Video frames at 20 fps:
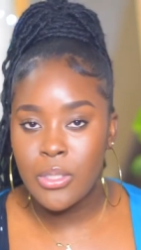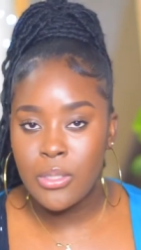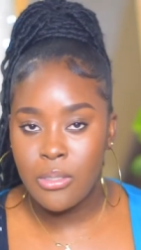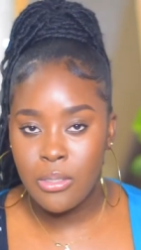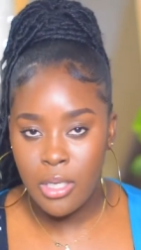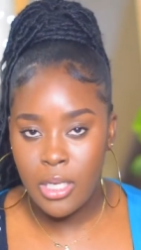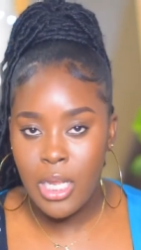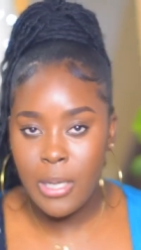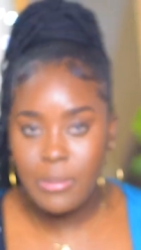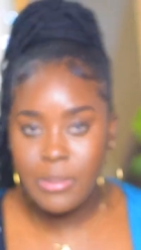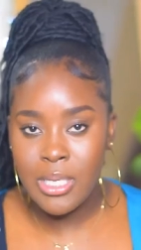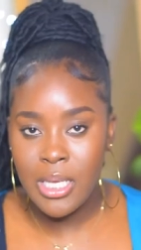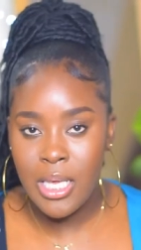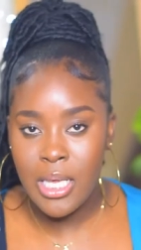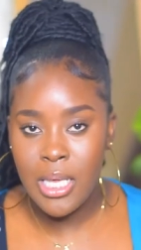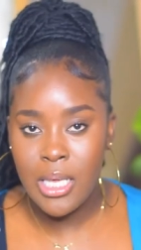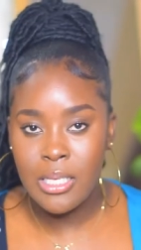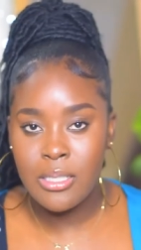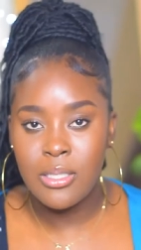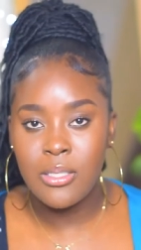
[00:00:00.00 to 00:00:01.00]
You know what I'm
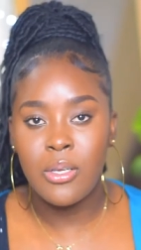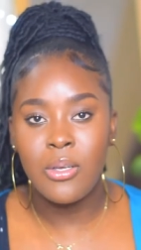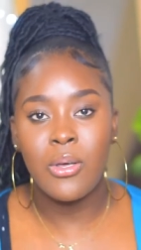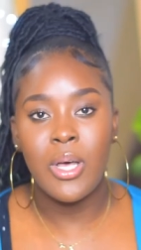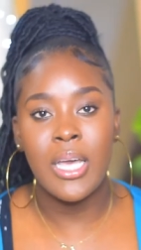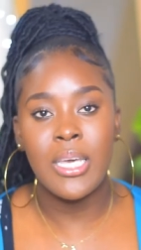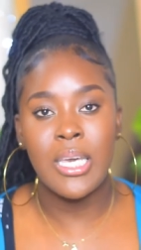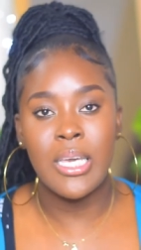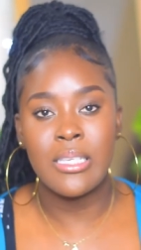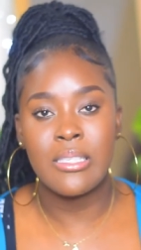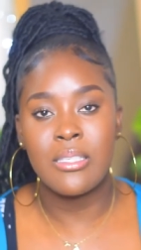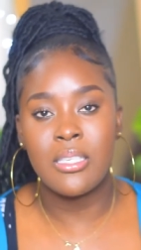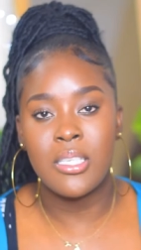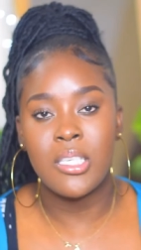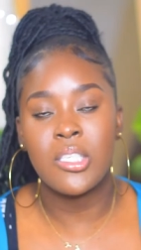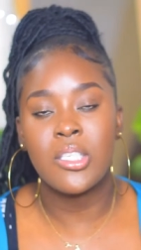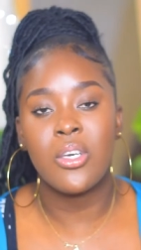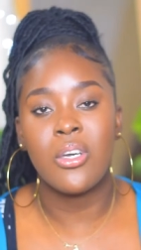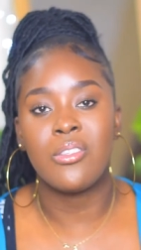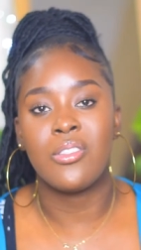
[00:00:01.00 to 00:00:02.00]
saying? So I guess this
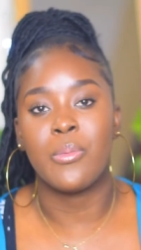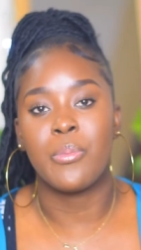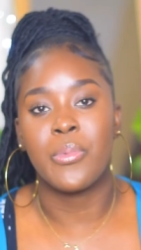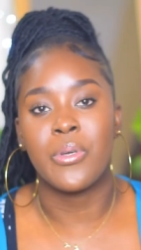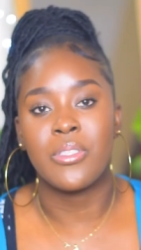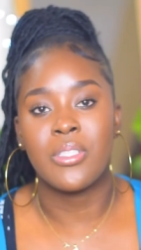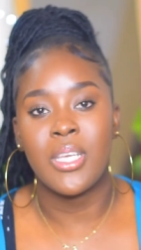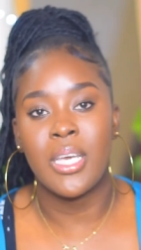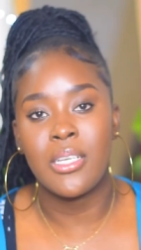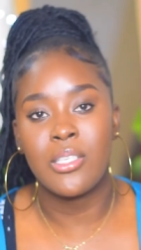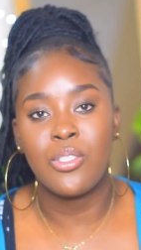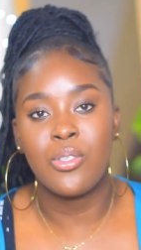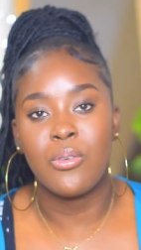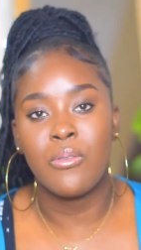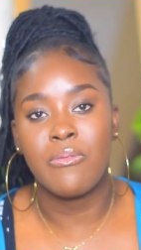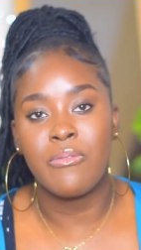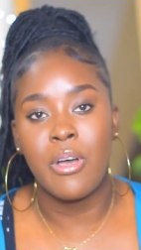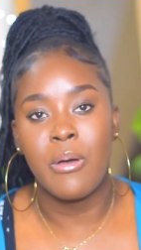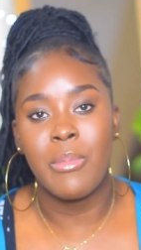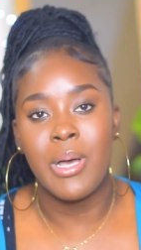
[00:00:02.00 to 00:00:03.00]
is going to protect you
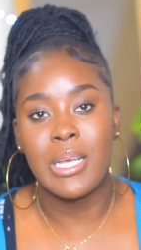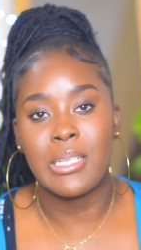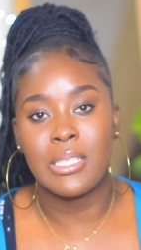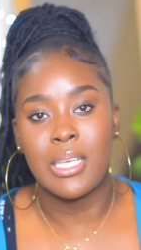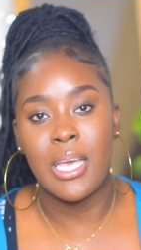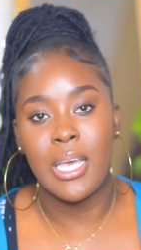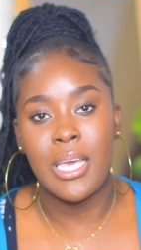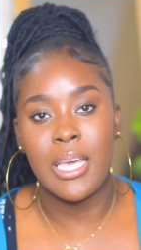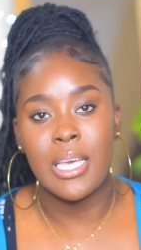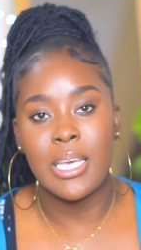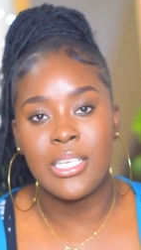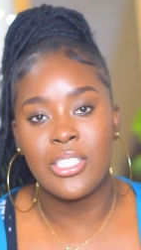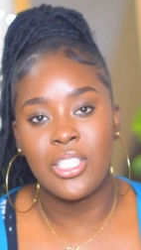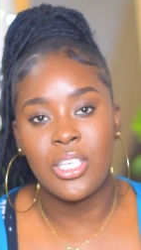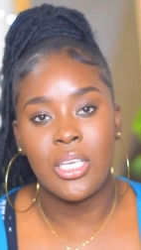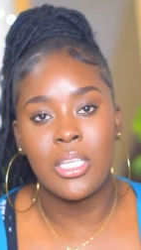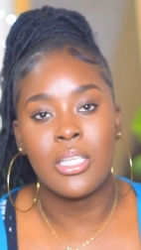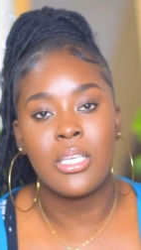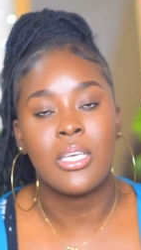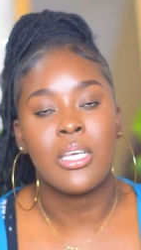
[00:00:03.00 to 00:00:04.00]
from
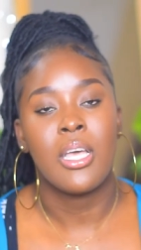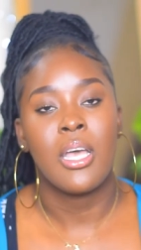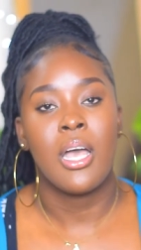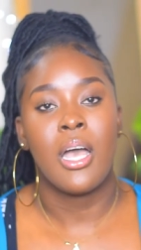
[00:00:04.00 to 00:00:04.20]
anti-aging.